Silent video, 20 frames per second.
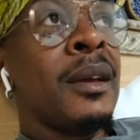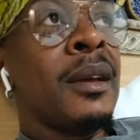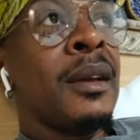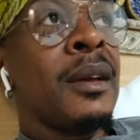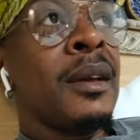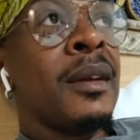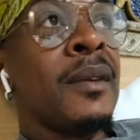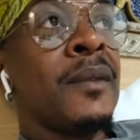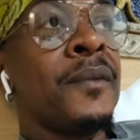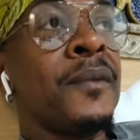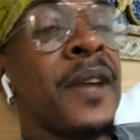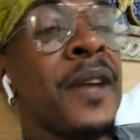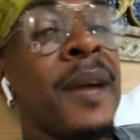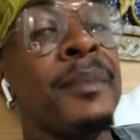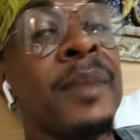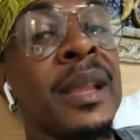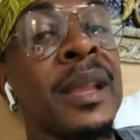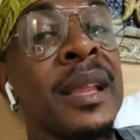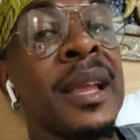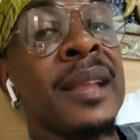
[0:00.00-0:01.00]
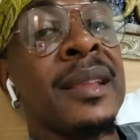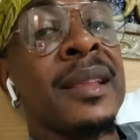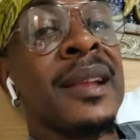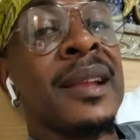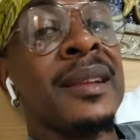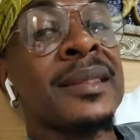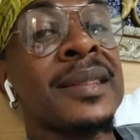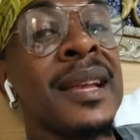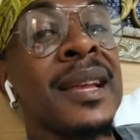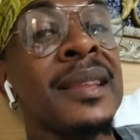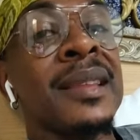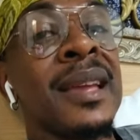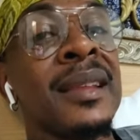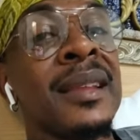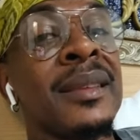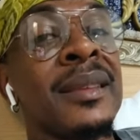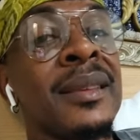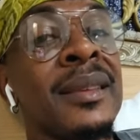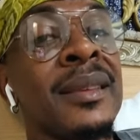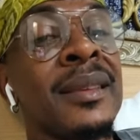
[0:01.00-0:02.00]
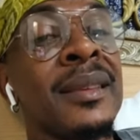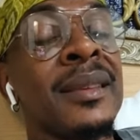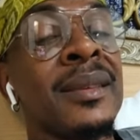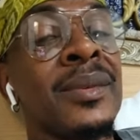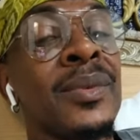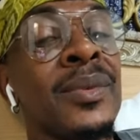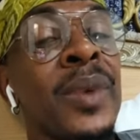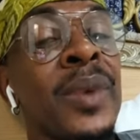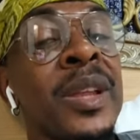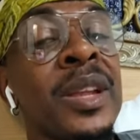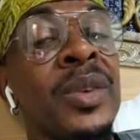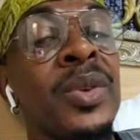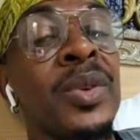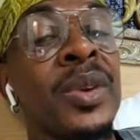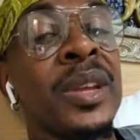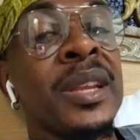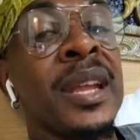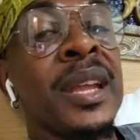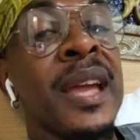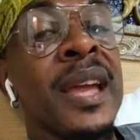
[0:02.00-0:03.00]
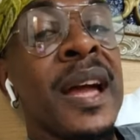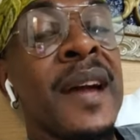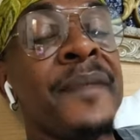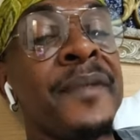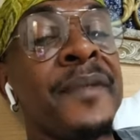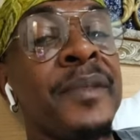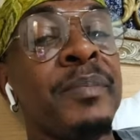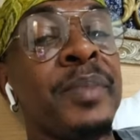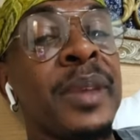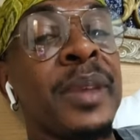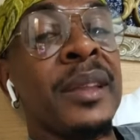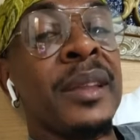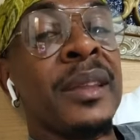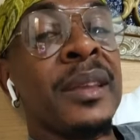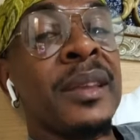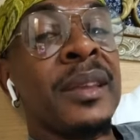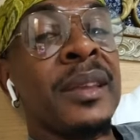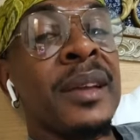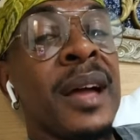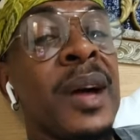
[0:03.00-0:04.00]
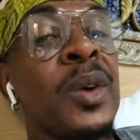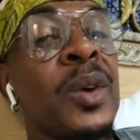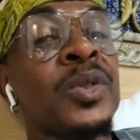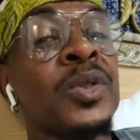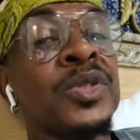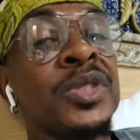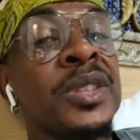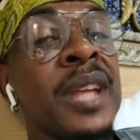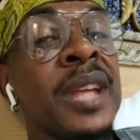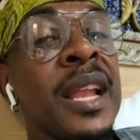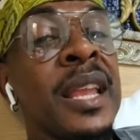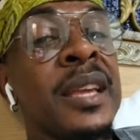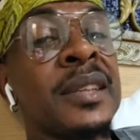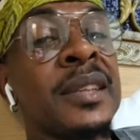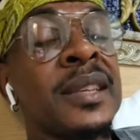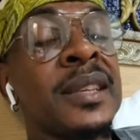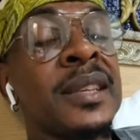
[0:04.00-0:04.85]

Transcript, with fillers: For a million dollars and then when you're looking at the offering plate, a hundred dollars you see?